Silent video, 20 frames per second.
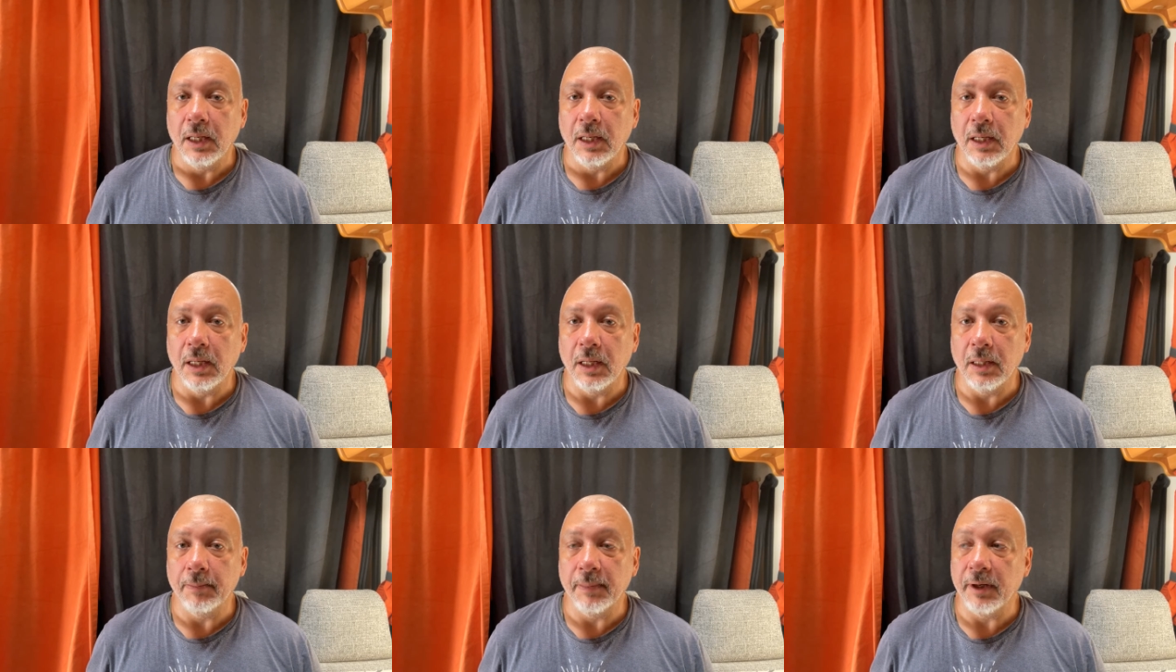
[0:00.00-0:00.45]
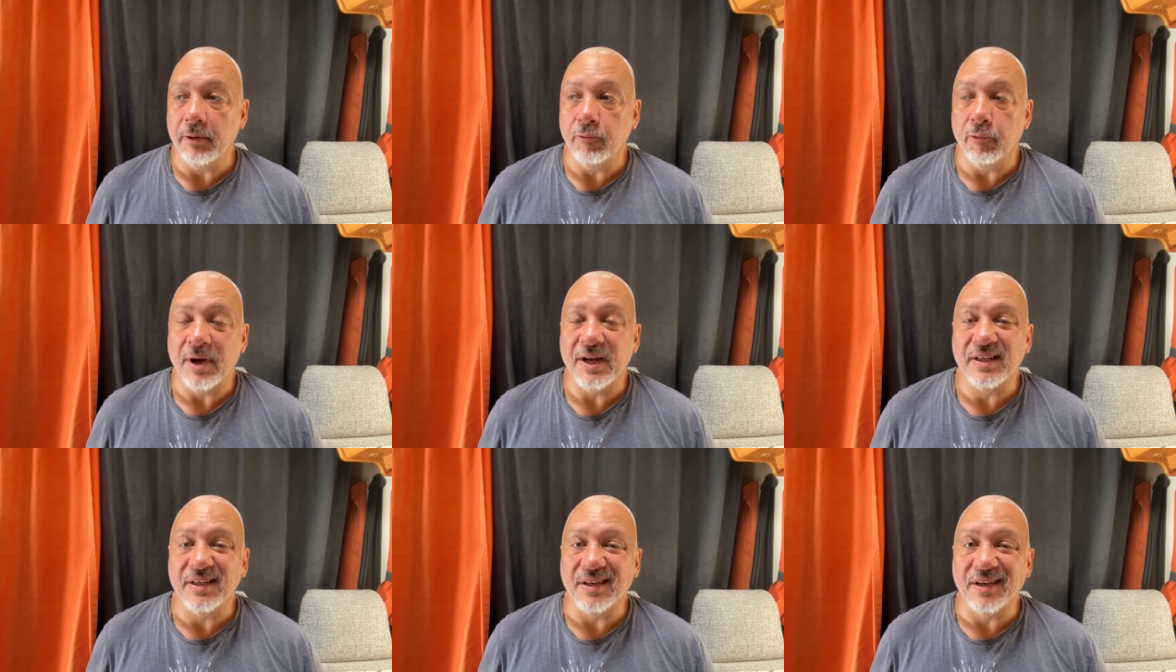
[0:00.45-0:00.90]
and
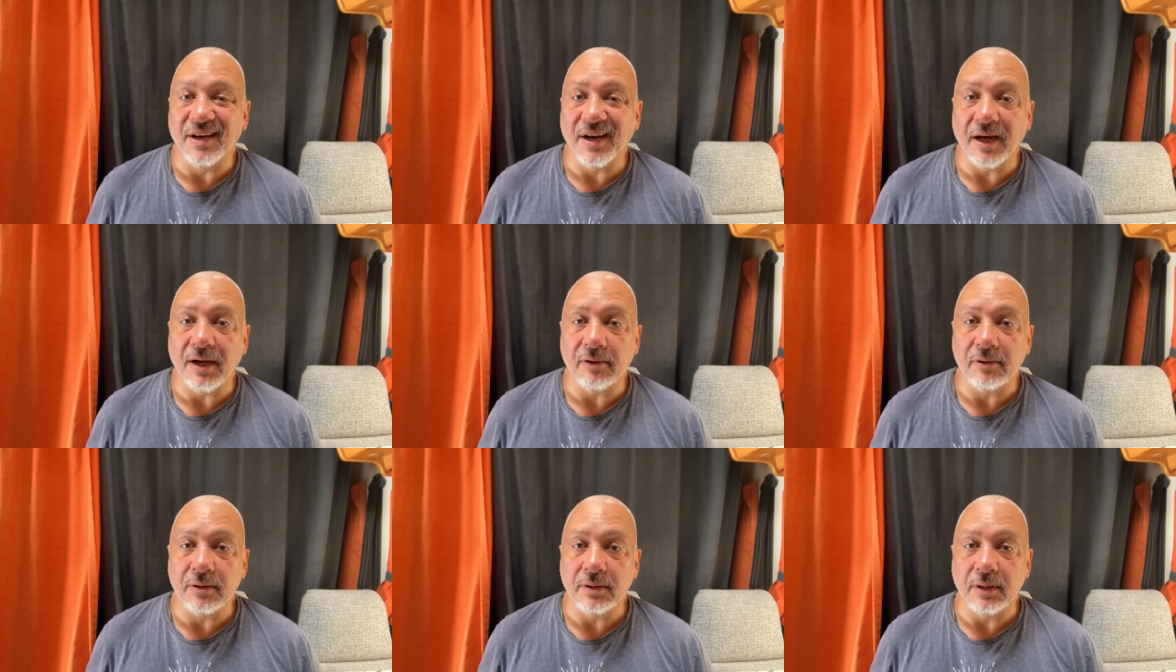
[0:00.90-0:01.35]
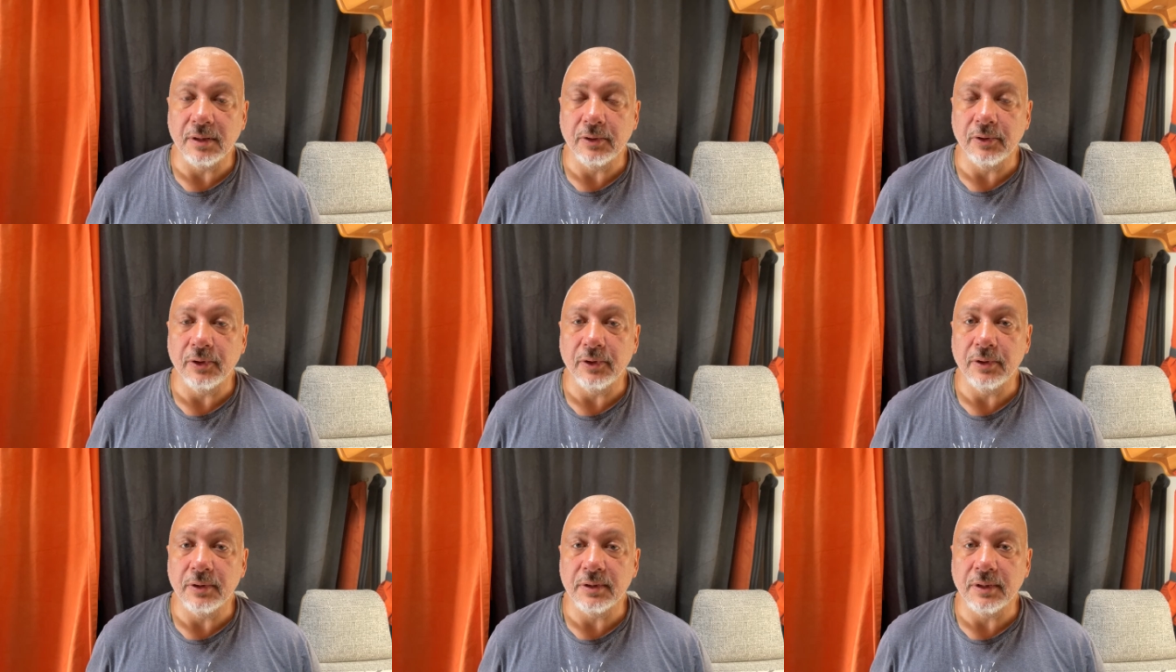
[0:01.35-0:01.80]
rented it out and
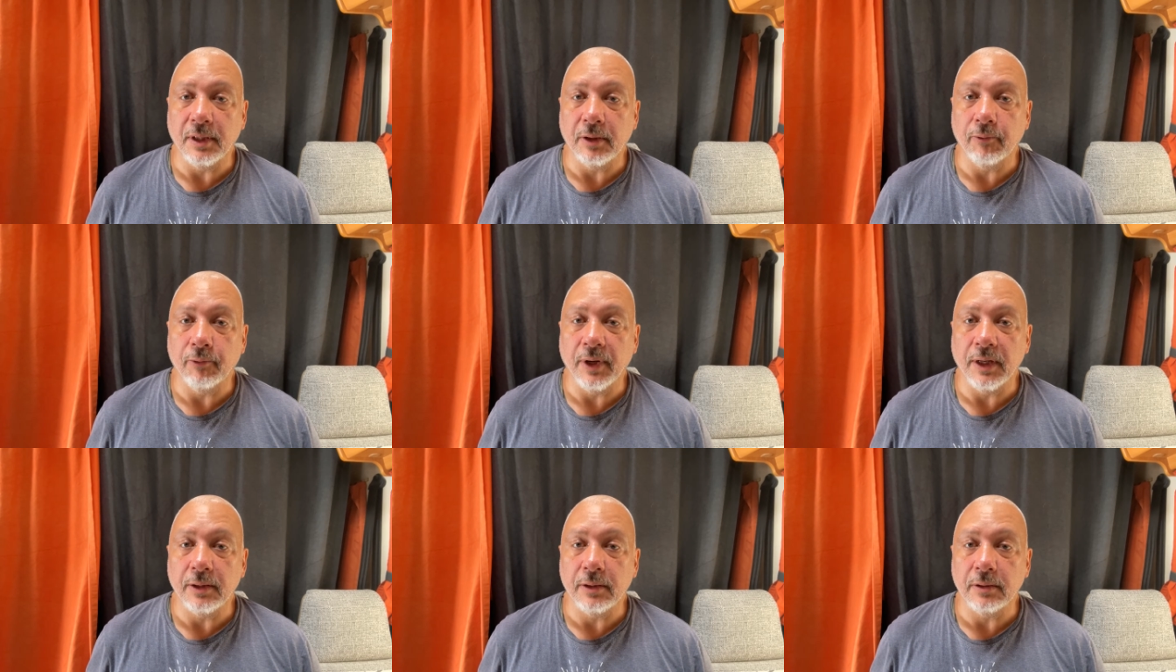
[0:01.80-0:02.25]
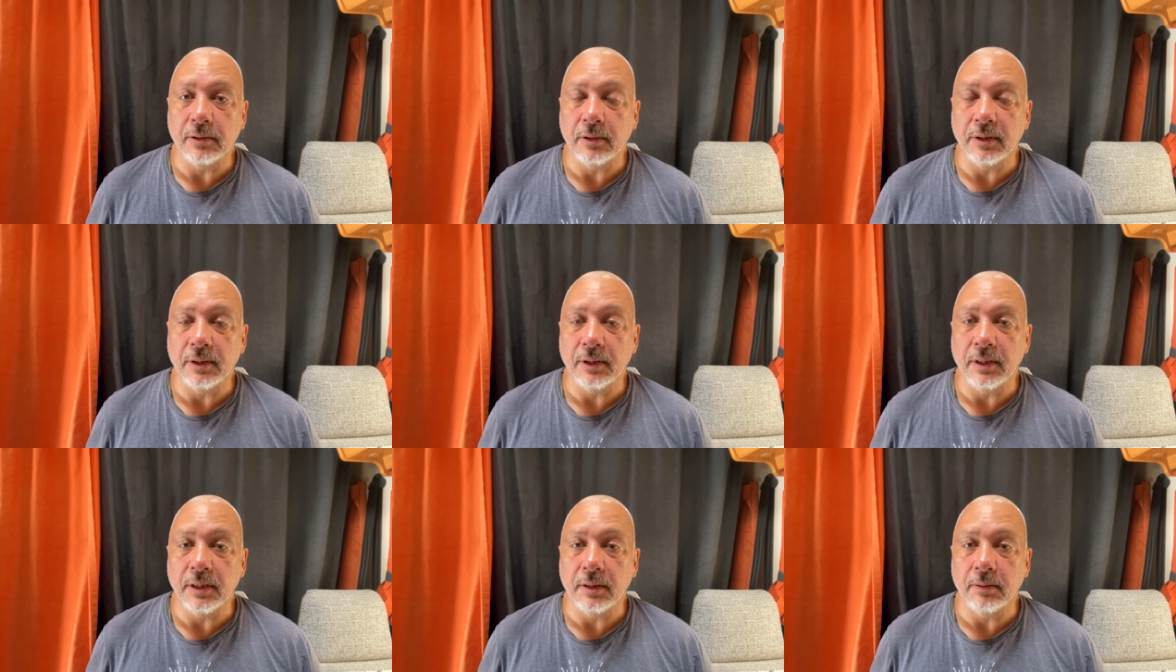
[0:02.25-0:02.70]
used that rental
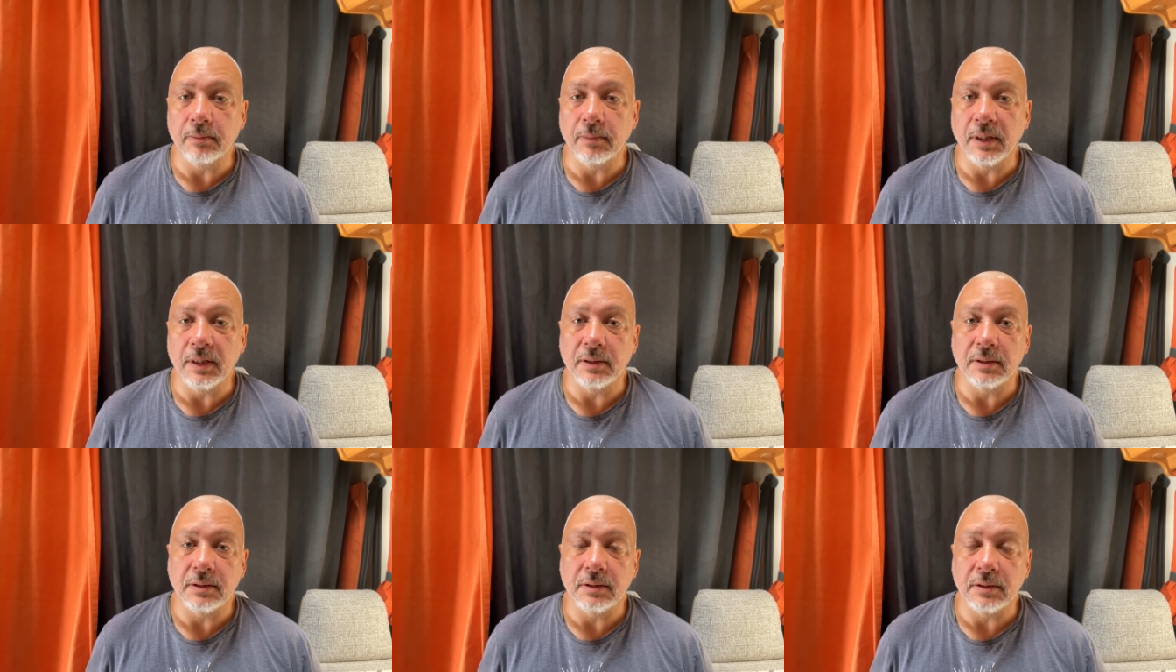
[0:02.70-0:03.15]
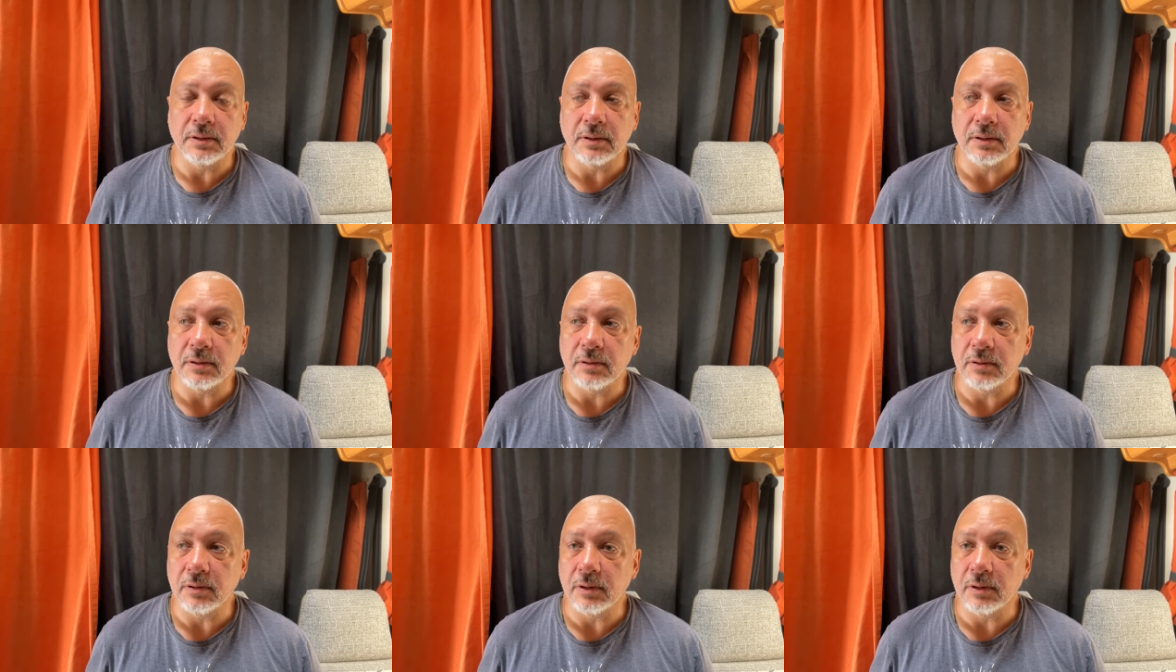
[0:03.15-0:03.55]
income as,